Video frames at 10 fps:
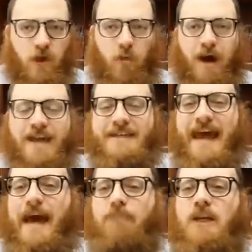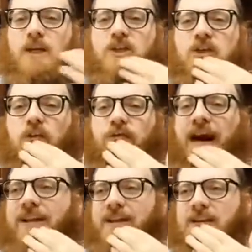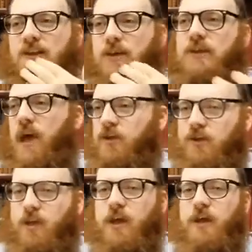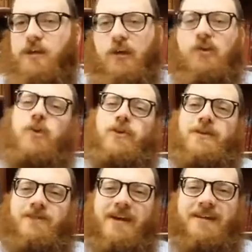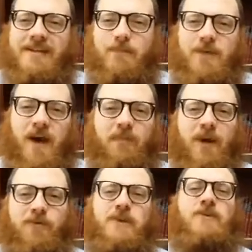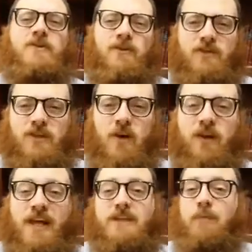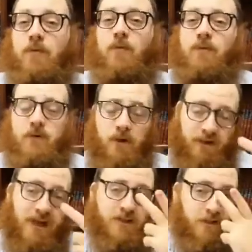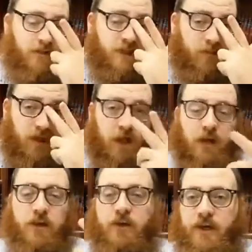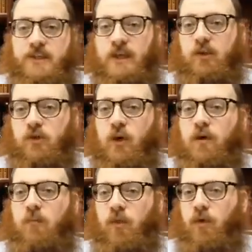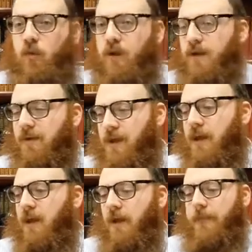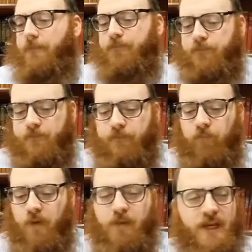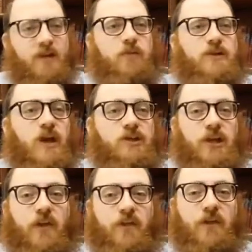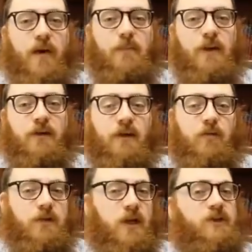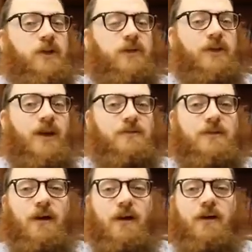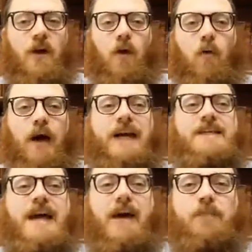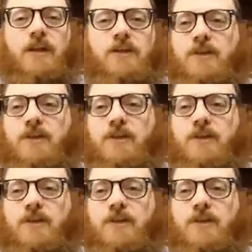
Why is happiness so vital and so essential? In truth, it's a very deep topic, really deserves its own class, and maybe we'll do a class on Simcha and Chassidic joy, more than one maybe. But here we're touching on the topic. Here we're touching on the idea. Why is happiness